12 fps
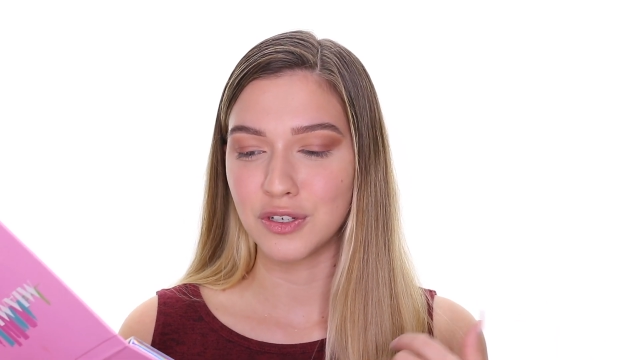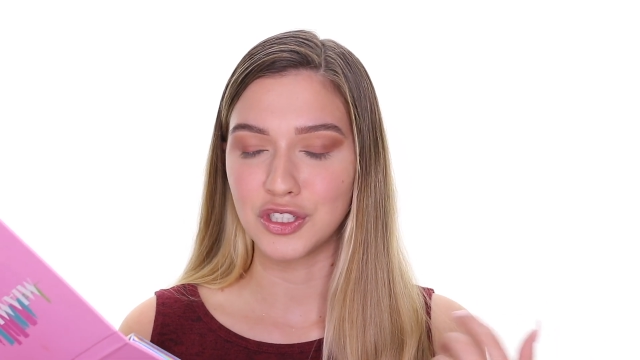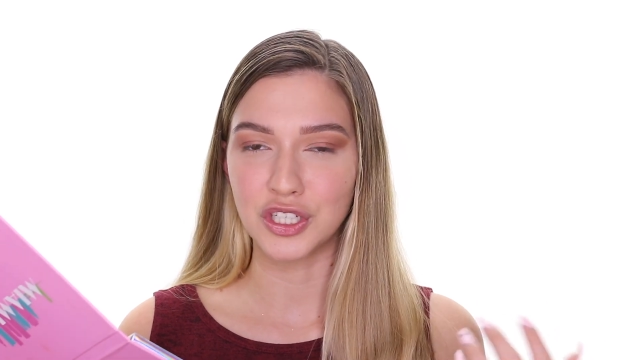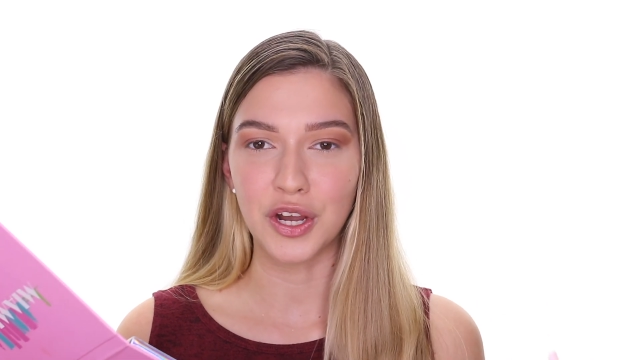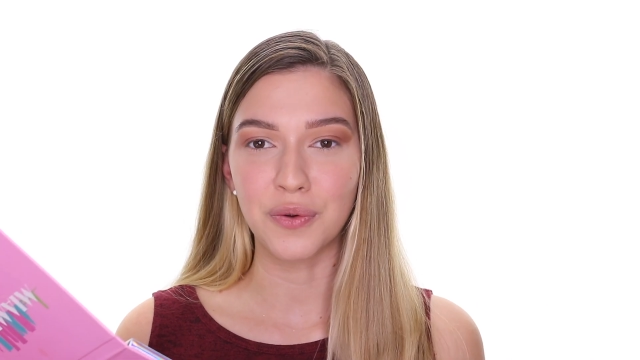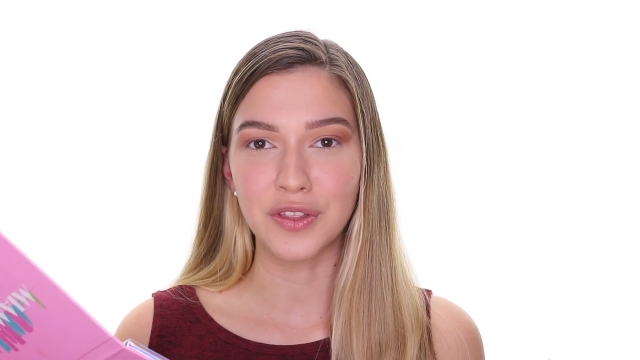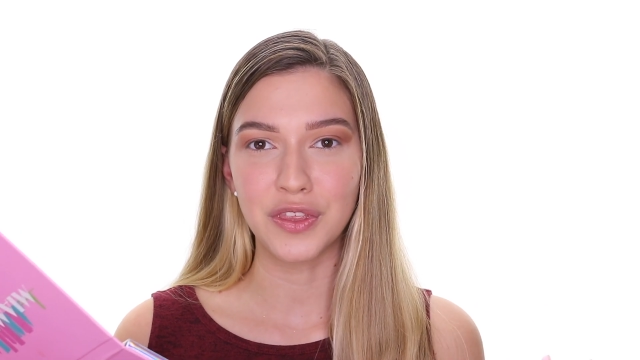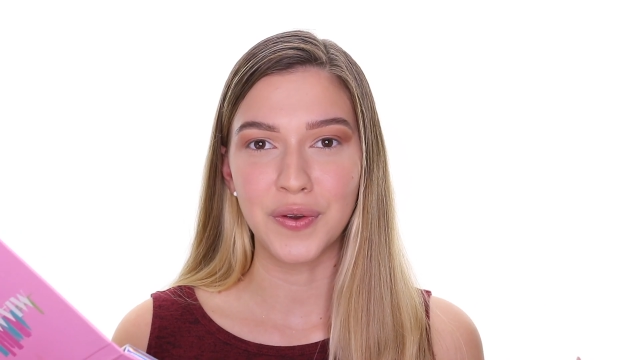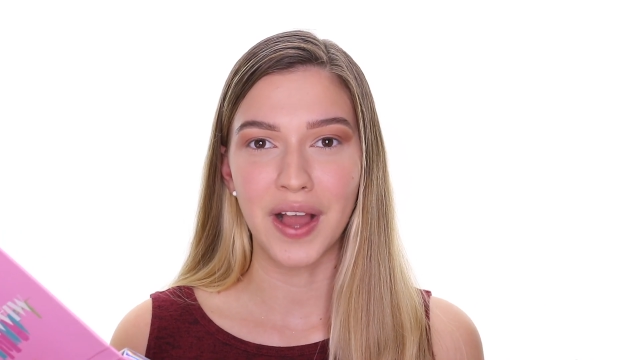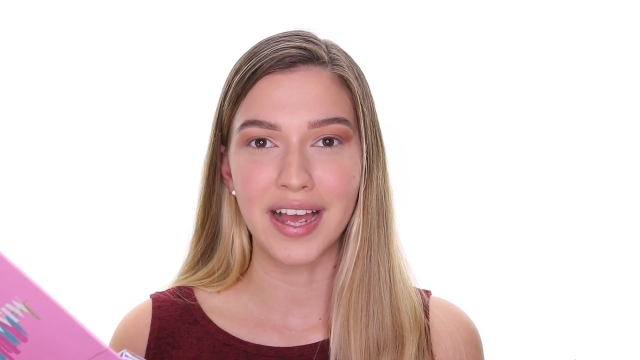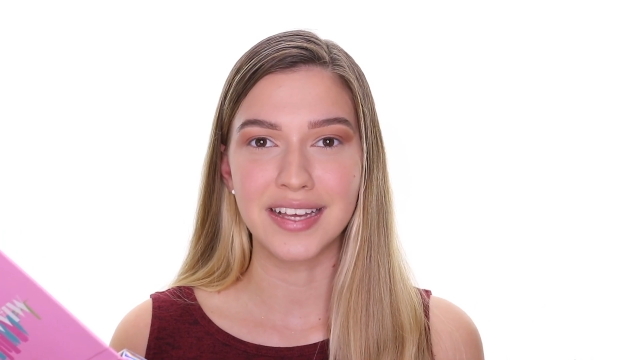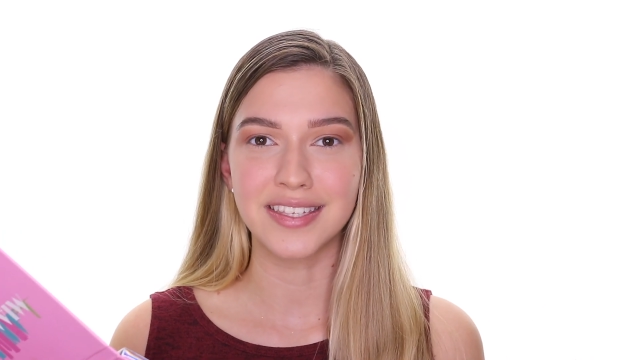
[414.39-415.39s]
share with you
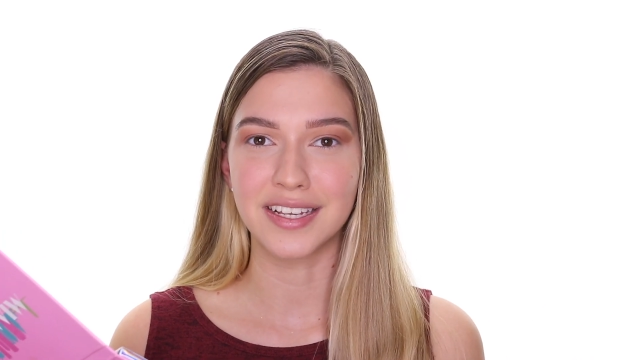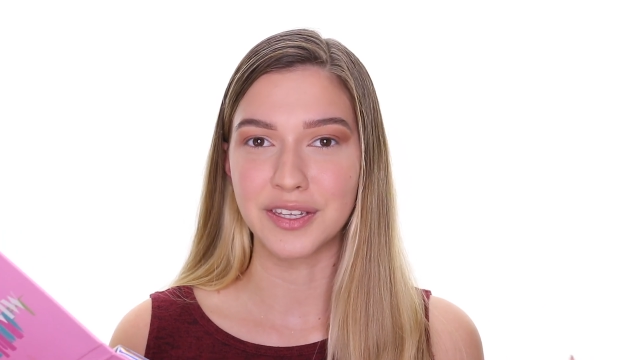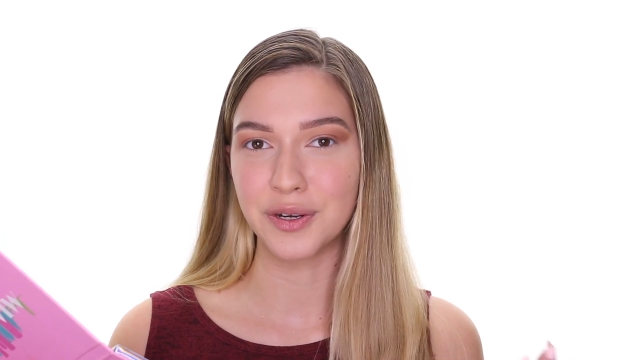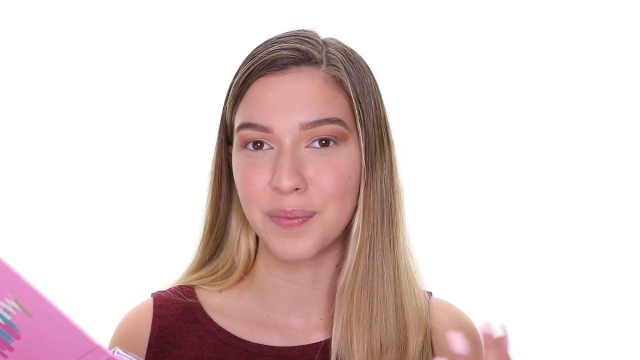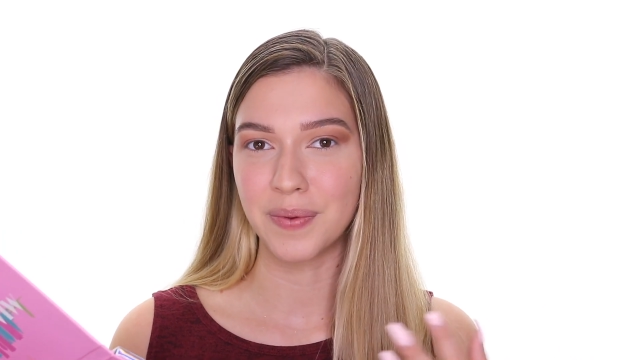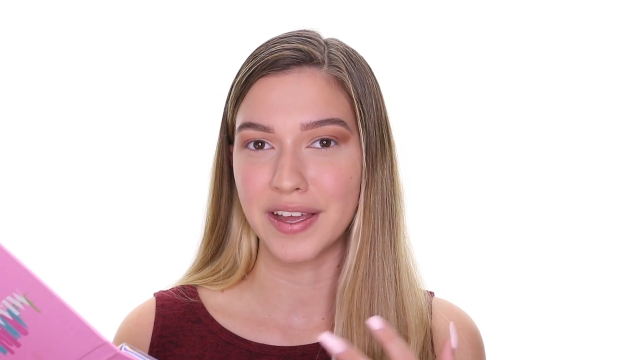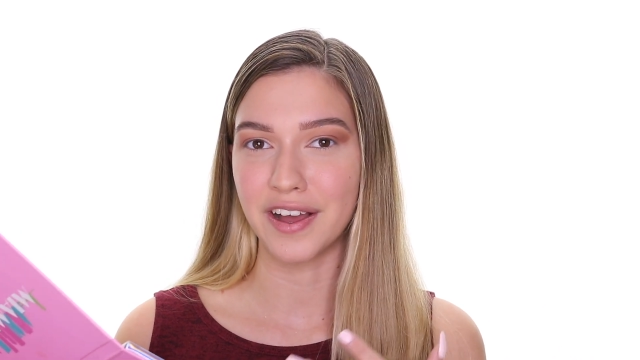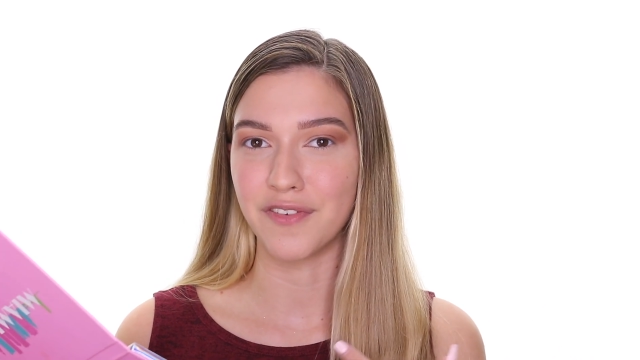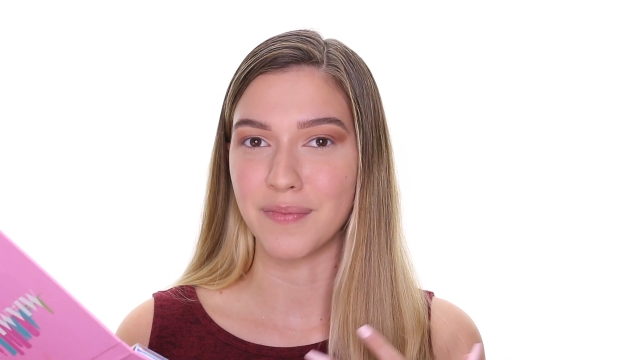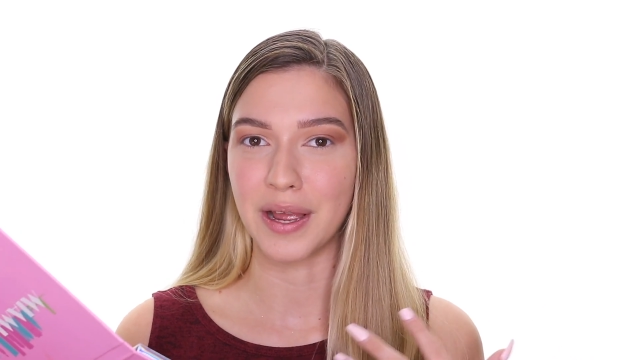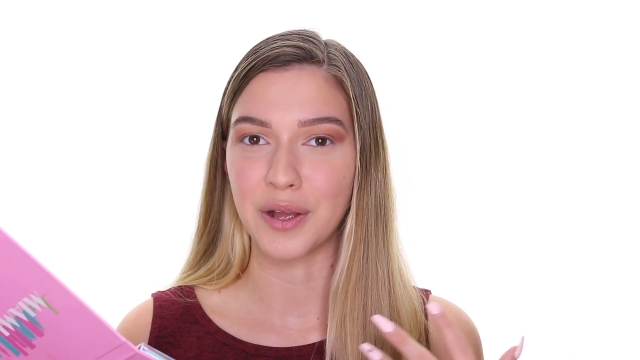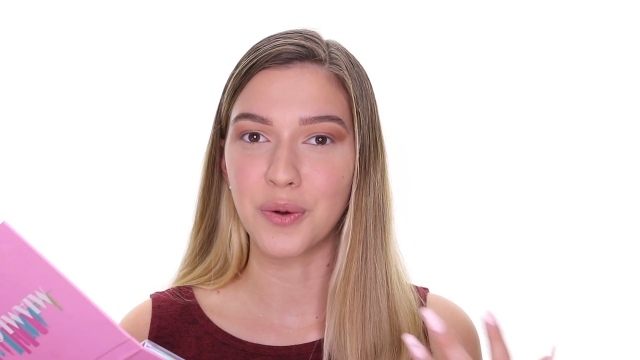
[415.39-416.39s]
guys a little bit of
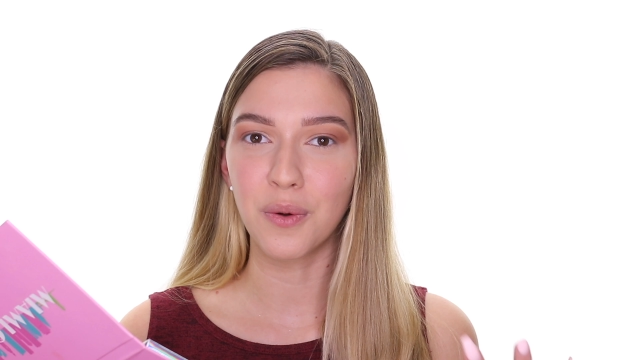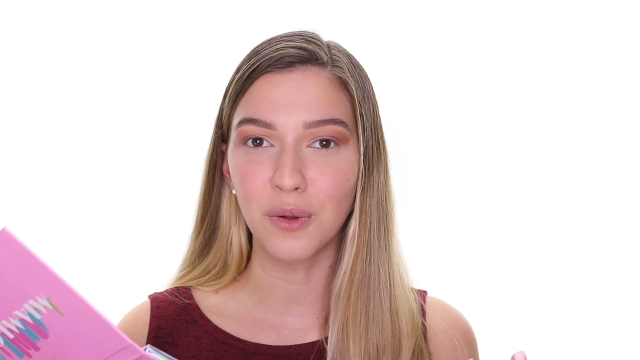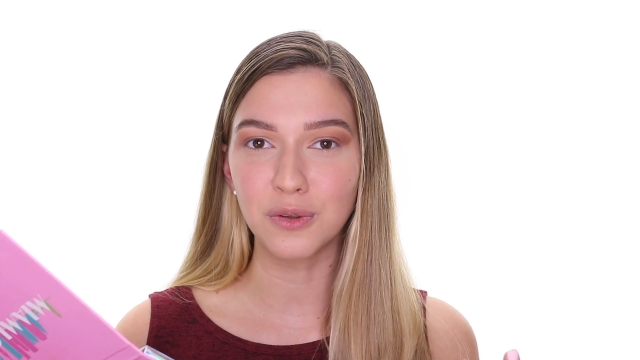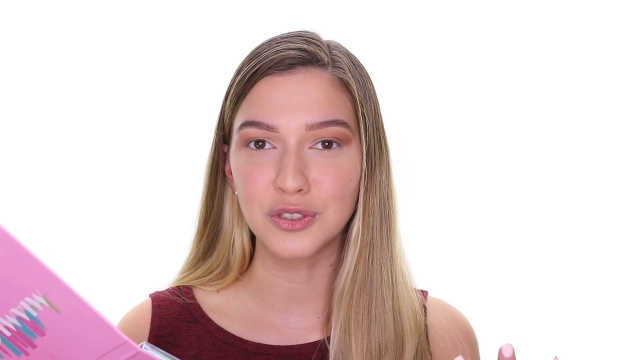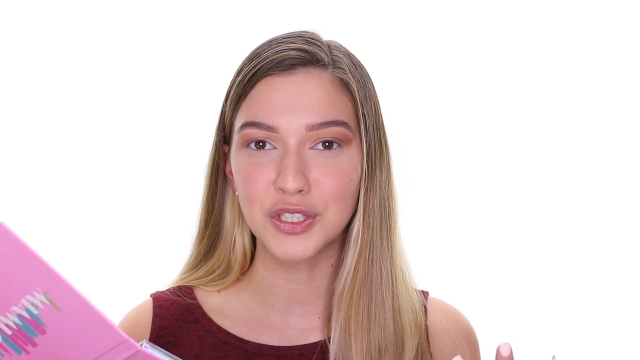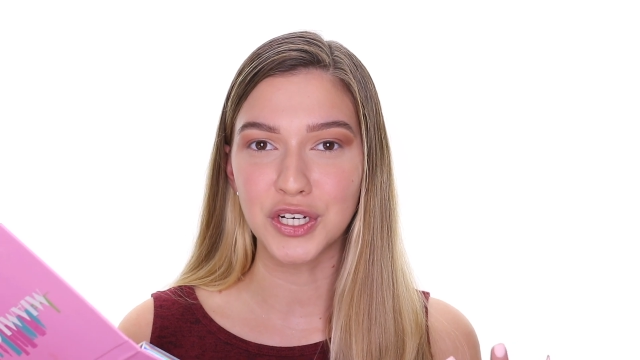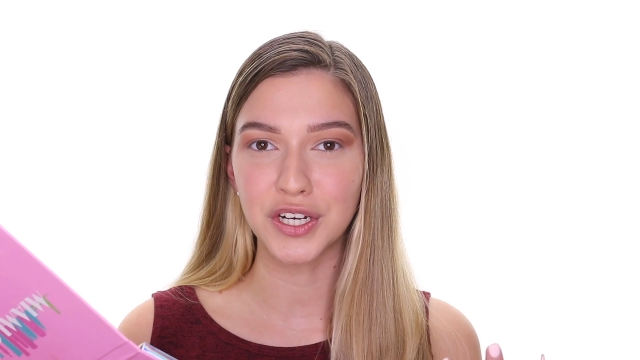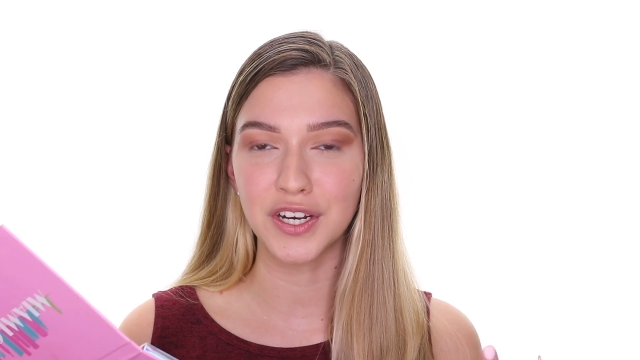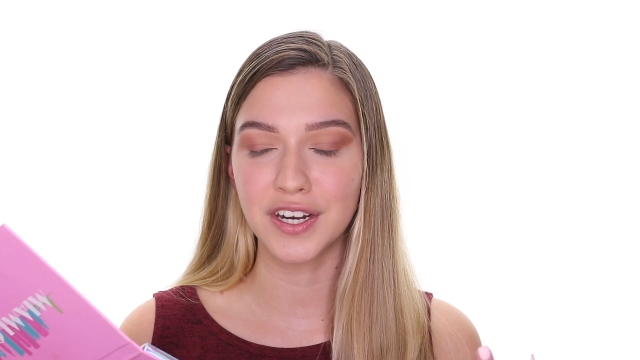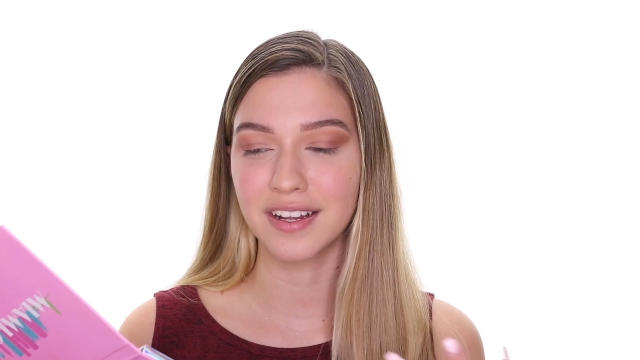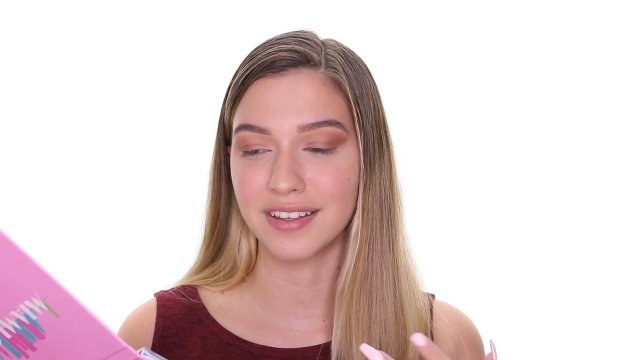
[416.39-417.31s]
my culture.